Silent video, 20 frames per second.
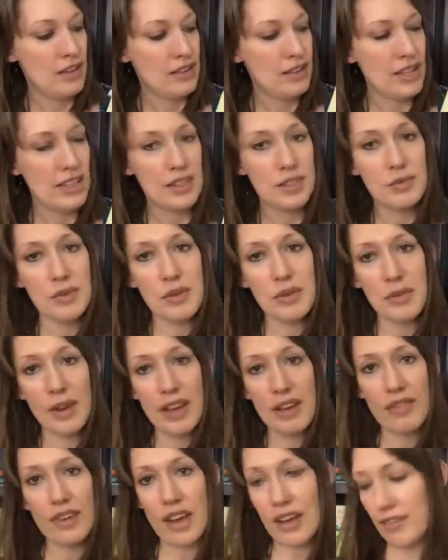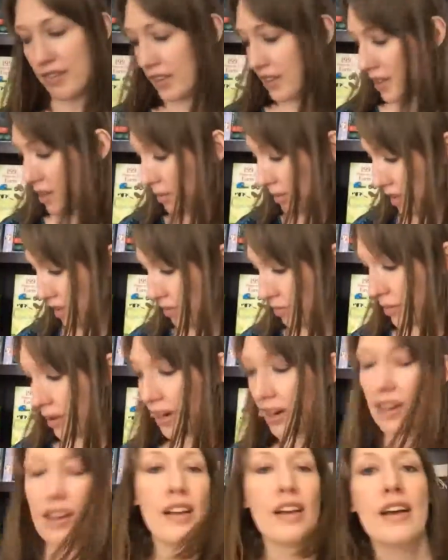So that's one way if you have a little bit of
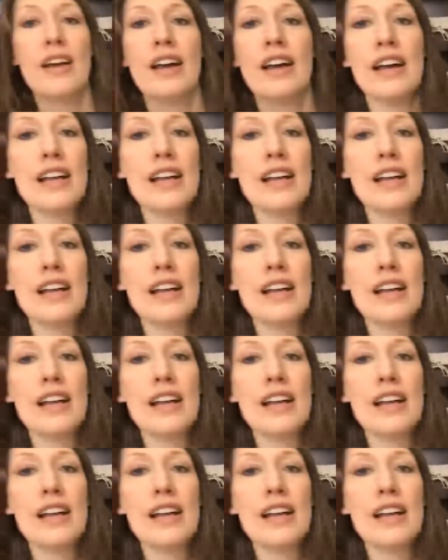mark.